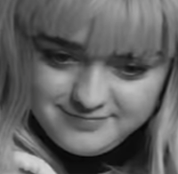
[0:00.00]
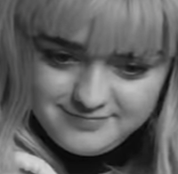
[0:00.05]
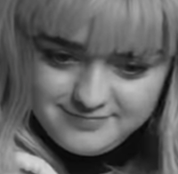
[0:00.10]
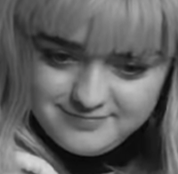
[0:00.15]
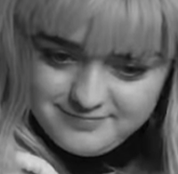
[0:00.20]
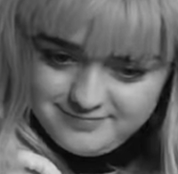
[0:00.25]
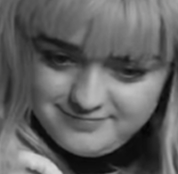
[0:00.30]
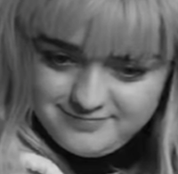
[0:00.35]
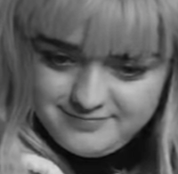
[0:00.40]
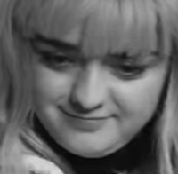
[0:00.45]

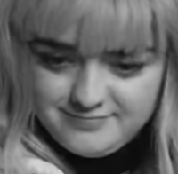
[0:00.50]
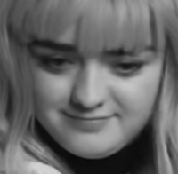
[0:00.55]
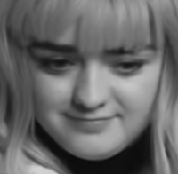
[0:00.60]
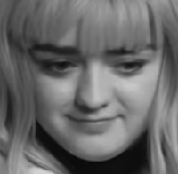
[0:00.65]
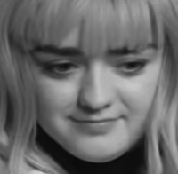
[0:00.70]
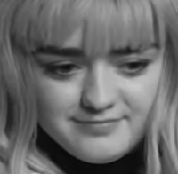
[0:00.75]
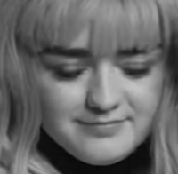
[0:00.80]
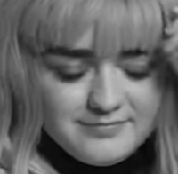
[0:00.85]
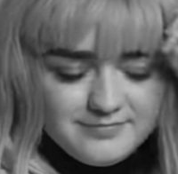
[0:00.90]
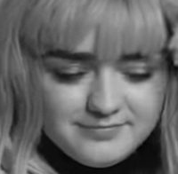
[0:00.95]

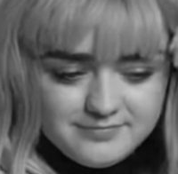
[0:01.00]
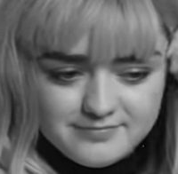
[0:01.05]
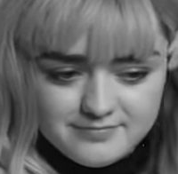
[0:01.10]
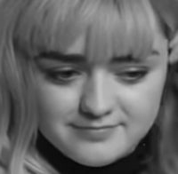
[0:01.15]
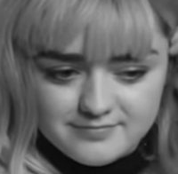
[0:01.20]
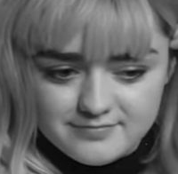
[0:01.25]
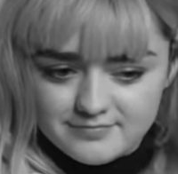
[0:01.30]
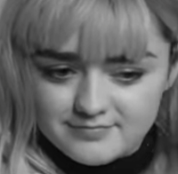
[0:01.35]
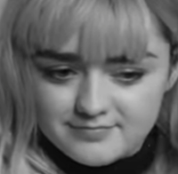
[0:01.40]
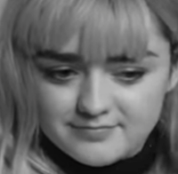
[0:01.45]

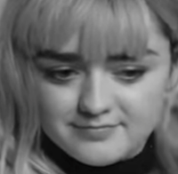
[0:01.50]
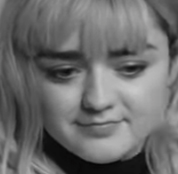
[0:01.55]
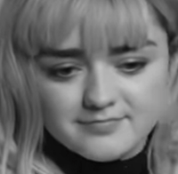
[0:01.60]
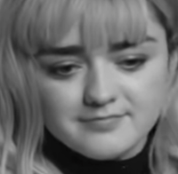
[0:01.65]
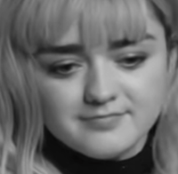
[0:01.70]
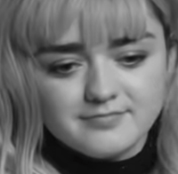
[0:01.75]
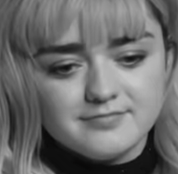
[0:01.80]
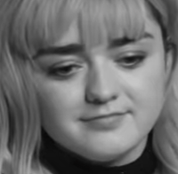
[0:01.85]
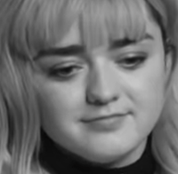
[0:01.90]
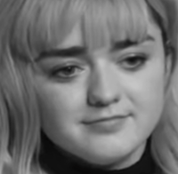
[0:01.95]

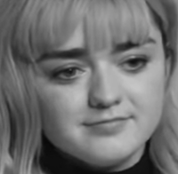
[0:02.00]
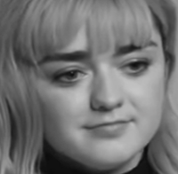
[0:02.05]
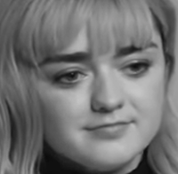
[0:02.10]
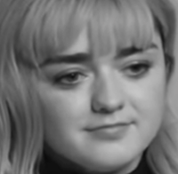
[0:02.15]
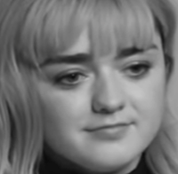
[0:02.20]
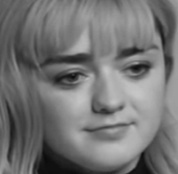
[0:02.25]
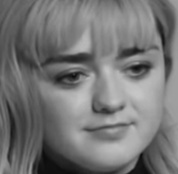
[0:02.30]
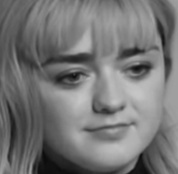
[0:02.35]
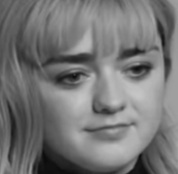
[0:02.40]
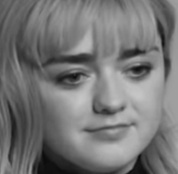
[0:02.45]

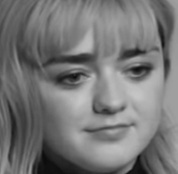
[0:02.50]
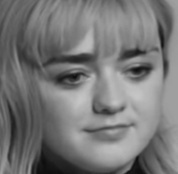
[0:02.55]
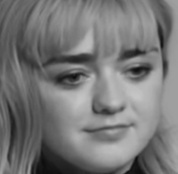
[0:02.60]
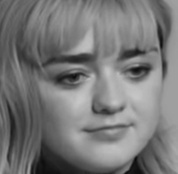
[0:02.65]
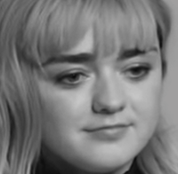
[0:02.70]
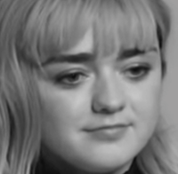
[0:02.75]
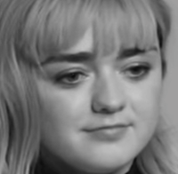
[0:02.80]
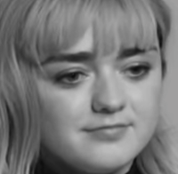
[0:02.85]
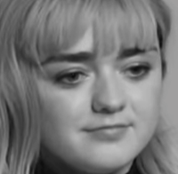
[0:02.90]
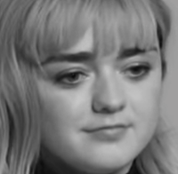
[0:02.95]

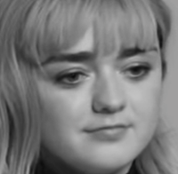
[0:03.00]
This person isn't speaking.